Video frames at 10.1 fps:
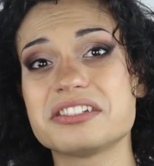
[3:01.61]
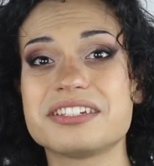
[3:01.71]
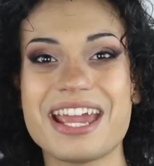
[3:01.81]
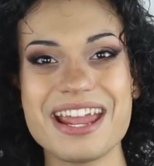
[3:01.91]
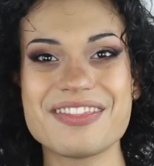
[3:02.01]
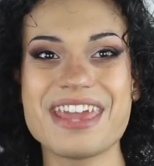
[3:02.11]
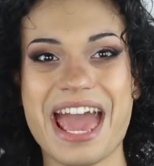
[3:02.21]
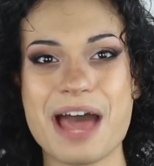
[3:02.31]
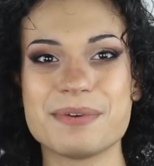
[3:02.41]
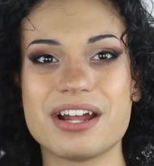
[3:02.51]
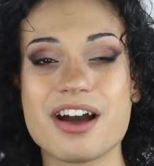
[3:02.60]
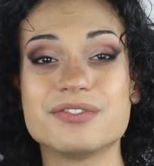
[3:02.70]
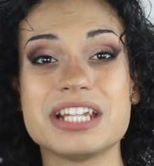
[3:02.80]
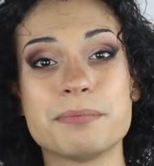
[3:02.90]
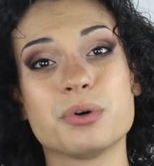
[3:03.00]
to get in the habit
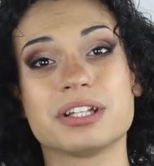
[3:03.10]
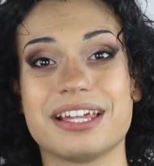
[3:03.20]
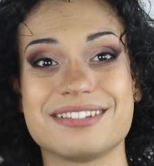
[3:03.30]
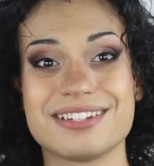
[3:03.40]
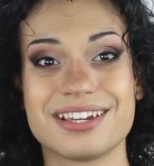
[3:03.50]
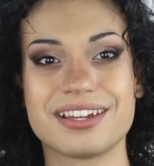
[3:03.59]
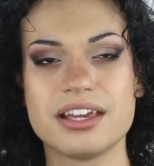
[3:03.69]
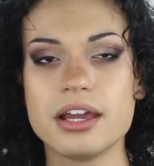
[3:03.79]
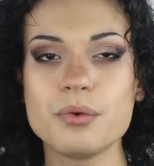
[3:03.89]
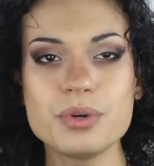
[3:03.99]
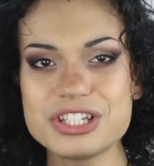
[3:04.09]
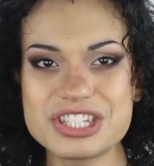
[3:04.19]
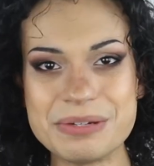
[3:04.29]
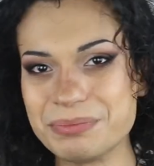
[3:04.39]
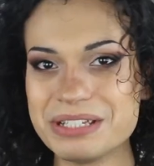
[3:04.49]
of double cleansing, which
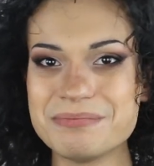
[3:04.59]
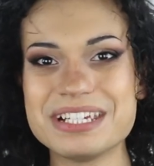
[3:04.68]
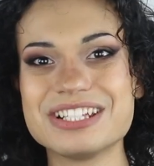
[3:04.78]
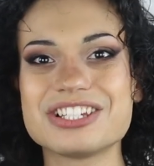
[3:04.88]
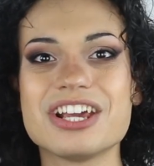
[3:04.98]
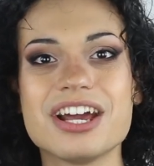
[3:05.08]
simply means